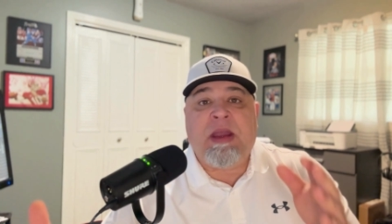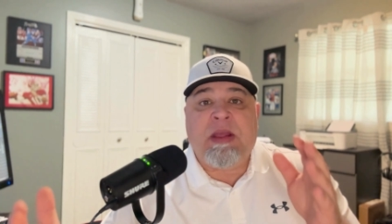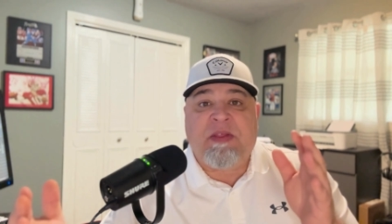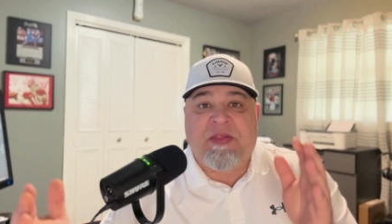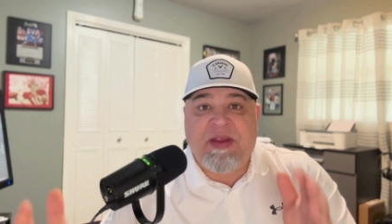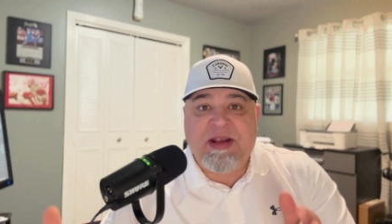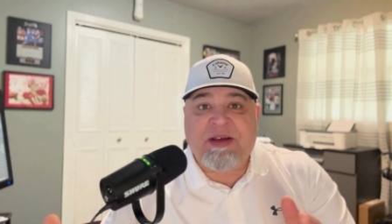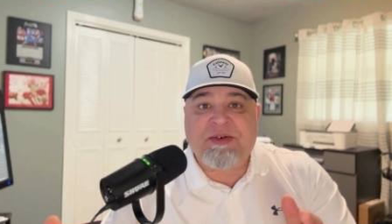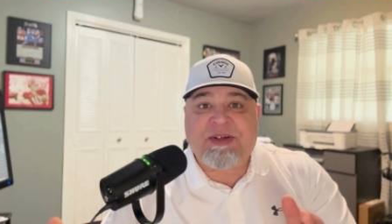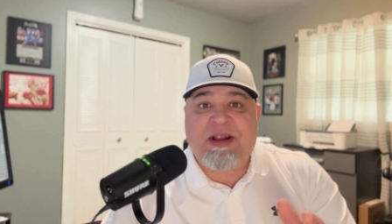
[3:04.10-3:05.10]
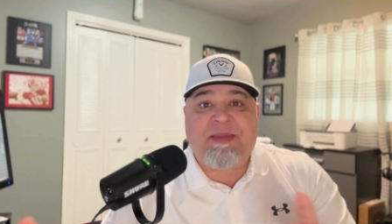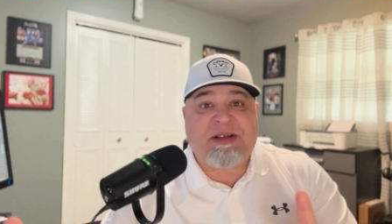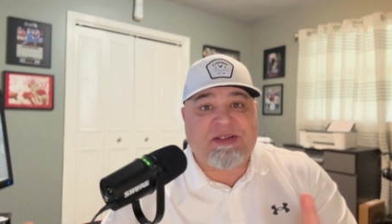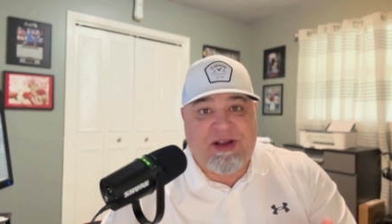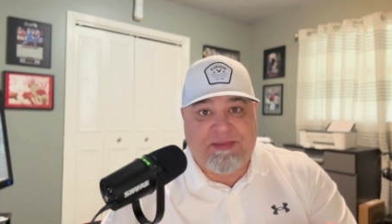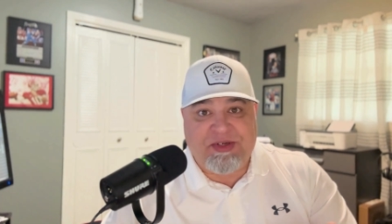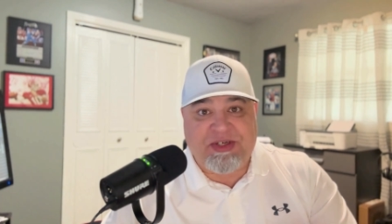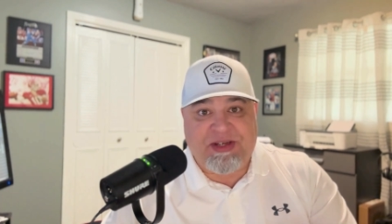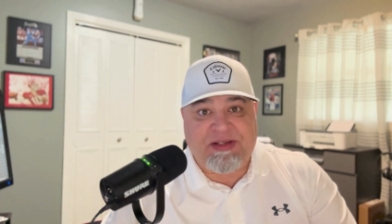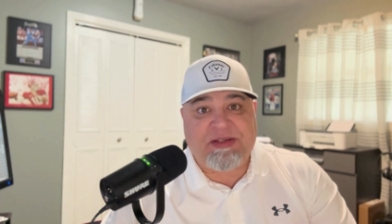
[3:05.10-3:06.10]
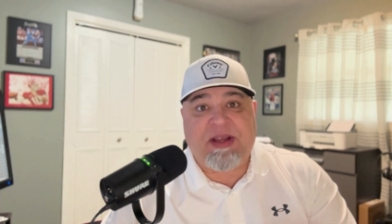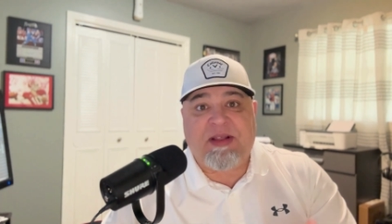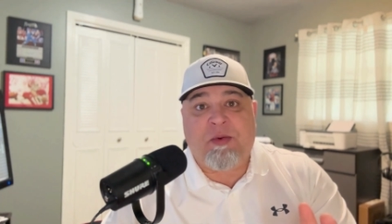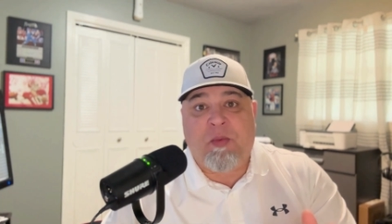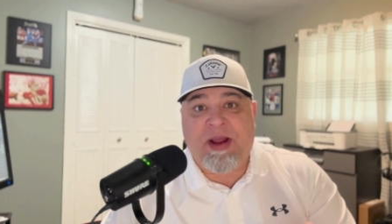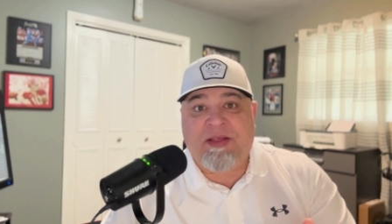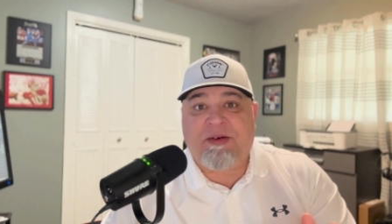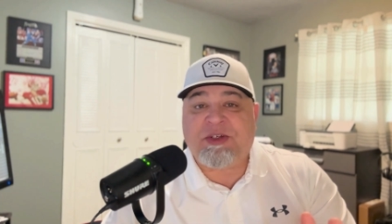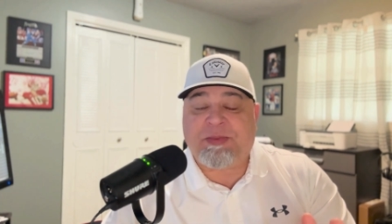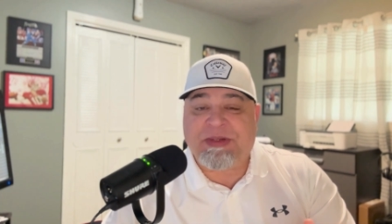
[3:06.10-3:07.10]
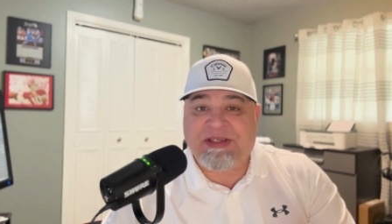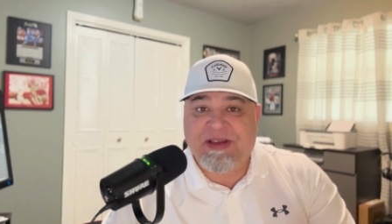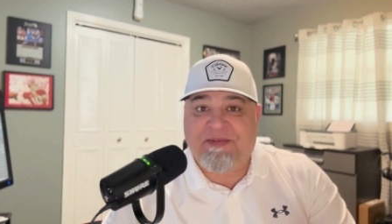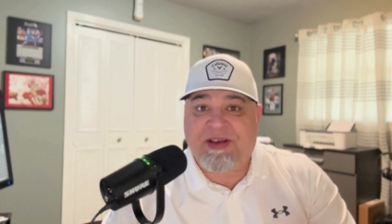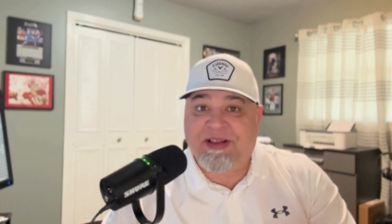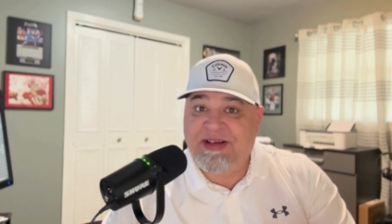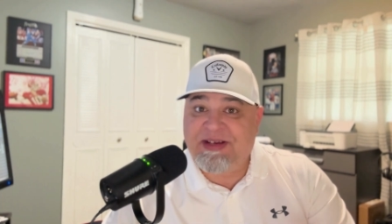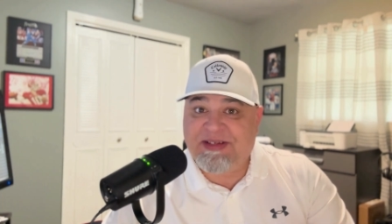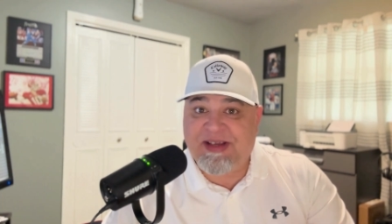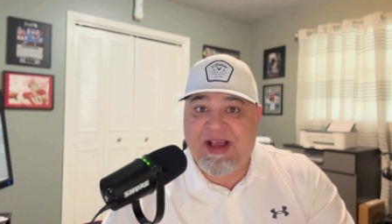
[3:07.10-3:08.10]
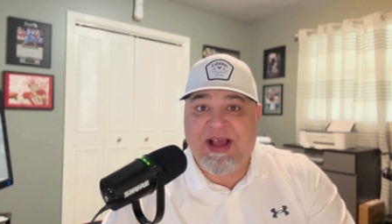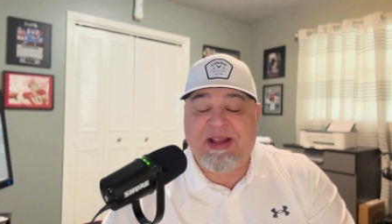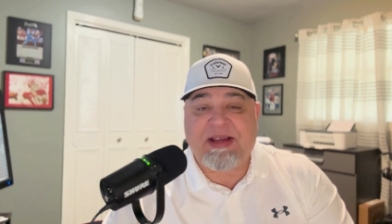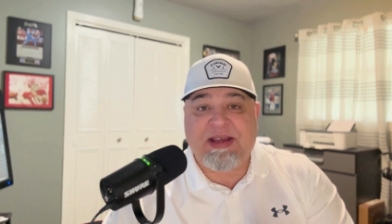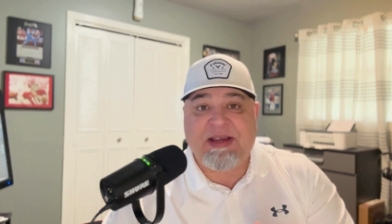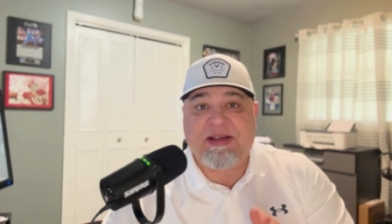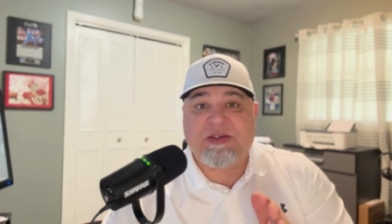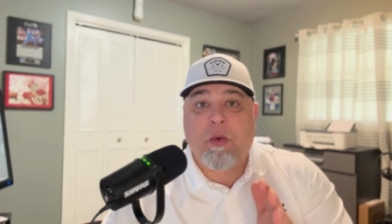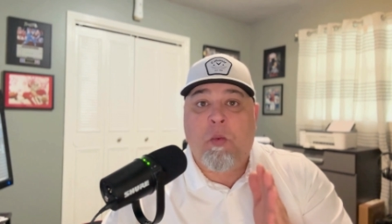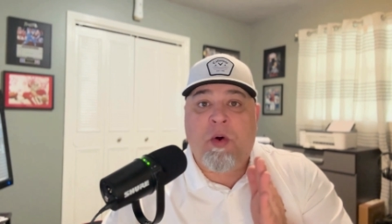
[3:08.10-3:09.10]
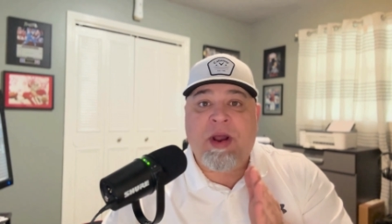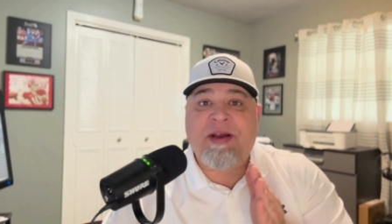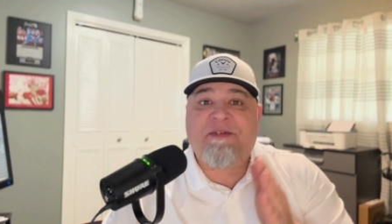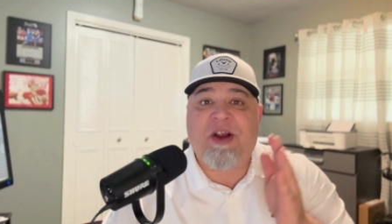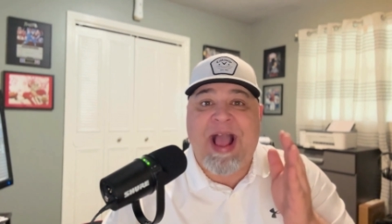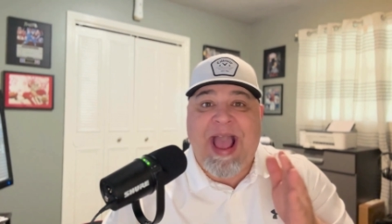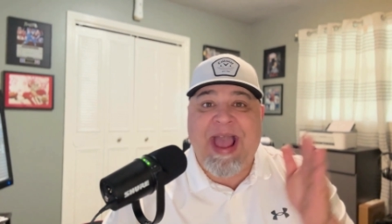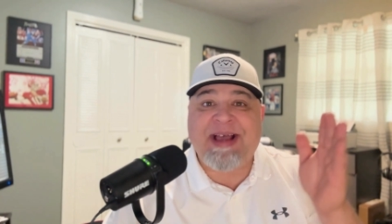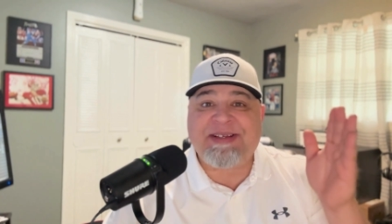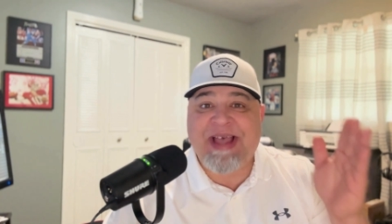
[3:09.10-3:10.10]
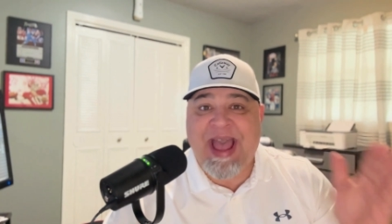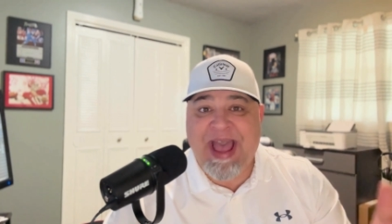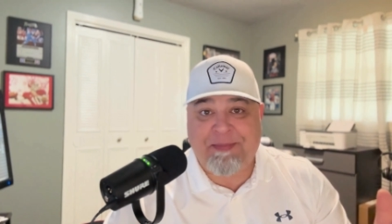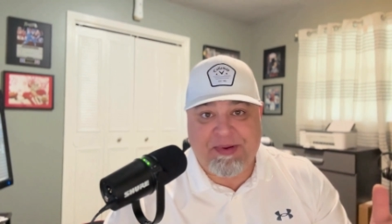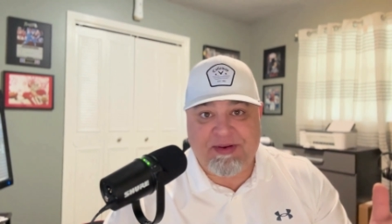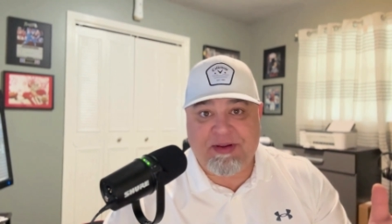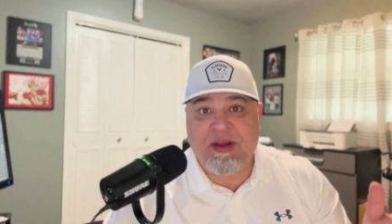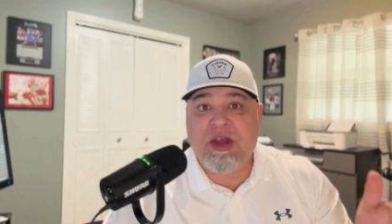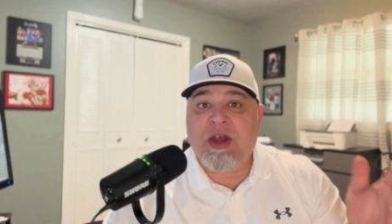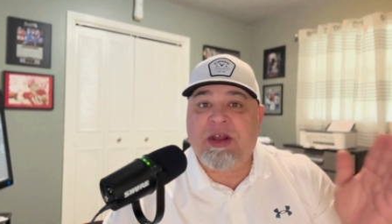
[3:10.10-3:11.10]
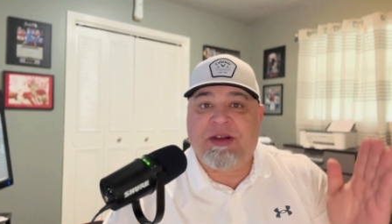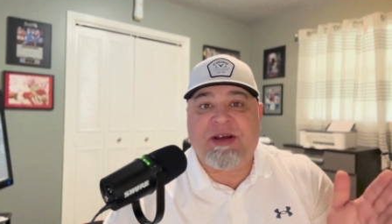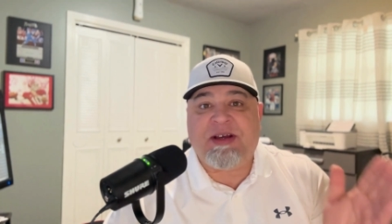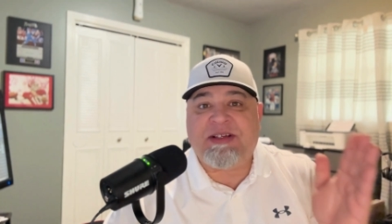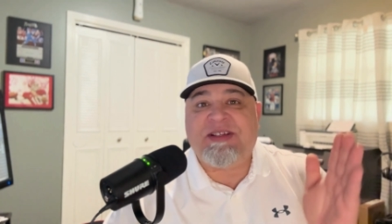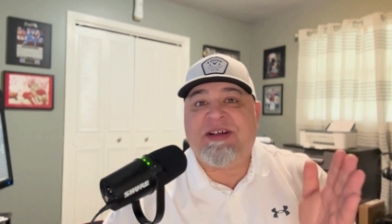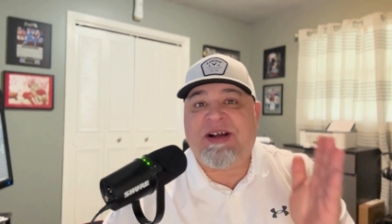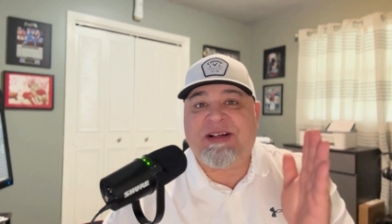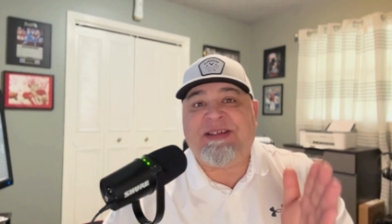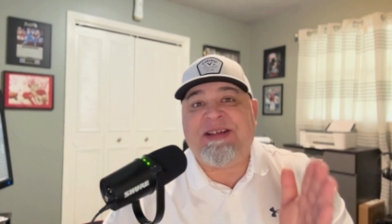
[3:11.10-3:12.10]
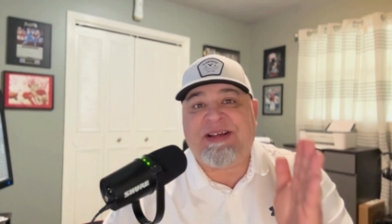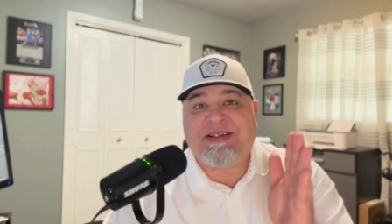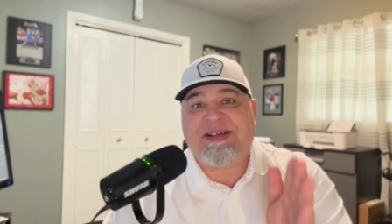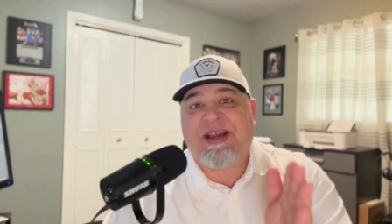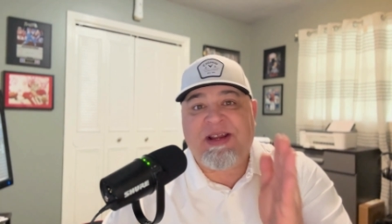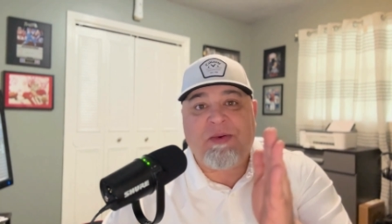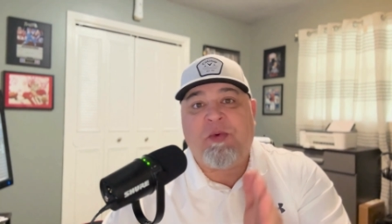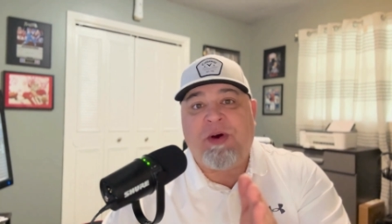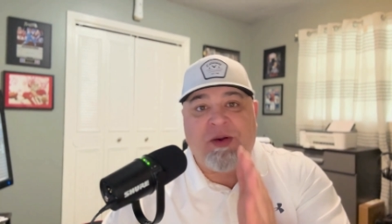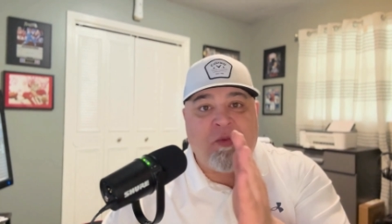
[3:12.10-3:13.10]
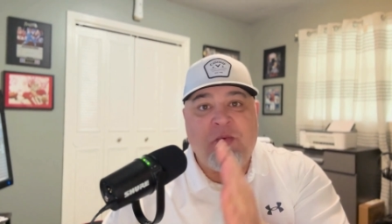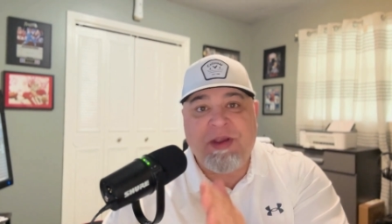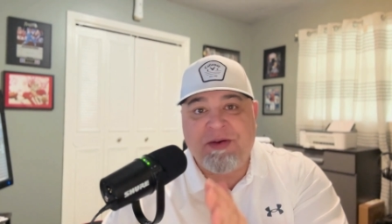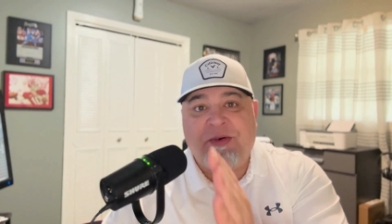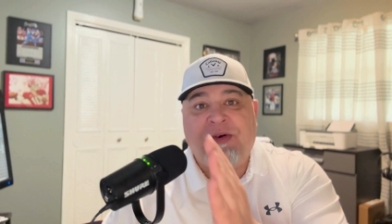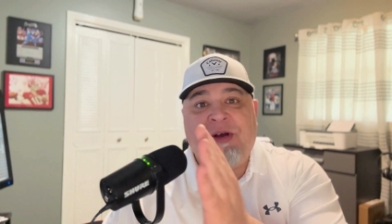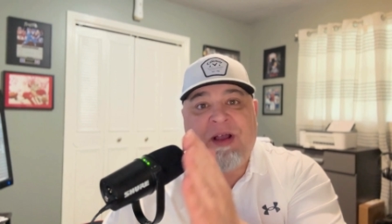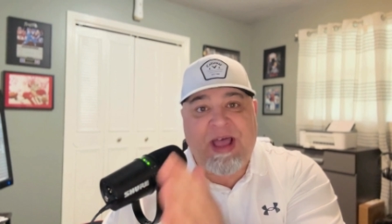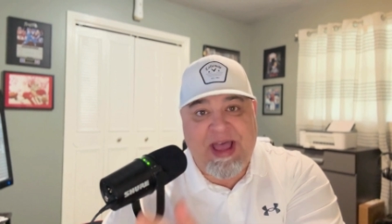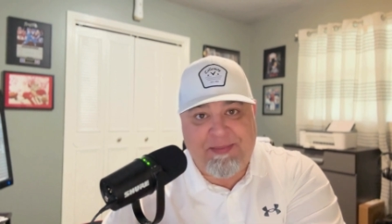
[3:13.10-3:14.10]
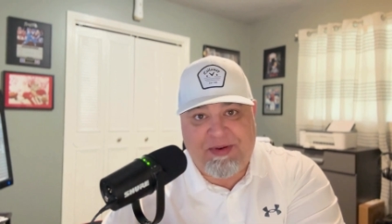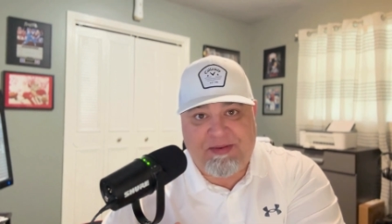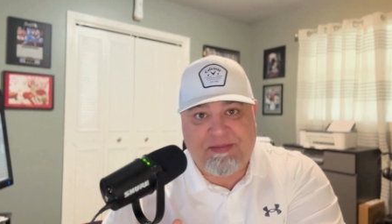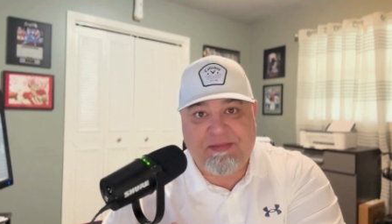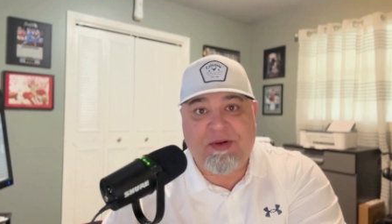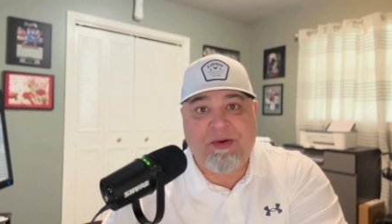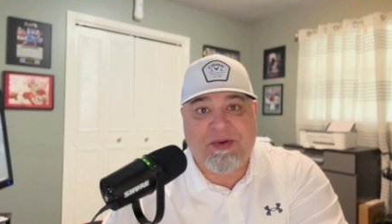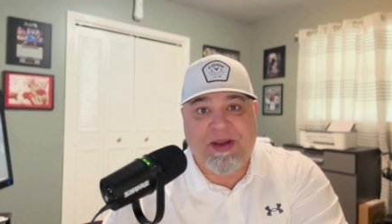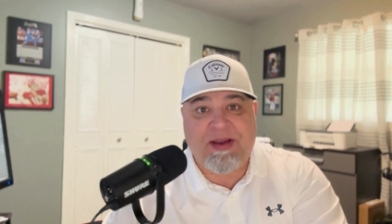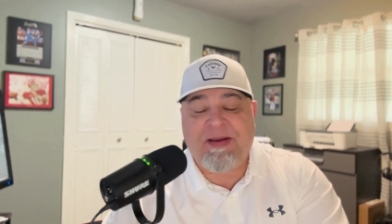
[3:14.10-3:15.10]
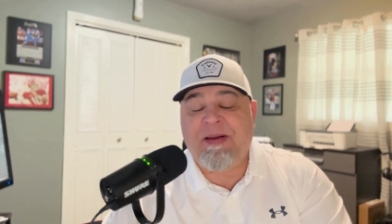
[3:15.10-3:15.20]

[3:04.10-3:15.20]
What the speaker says: The thing to understand about slot machines and the way they're specifically designed is whatever has happened does not dictate what will happen, okay?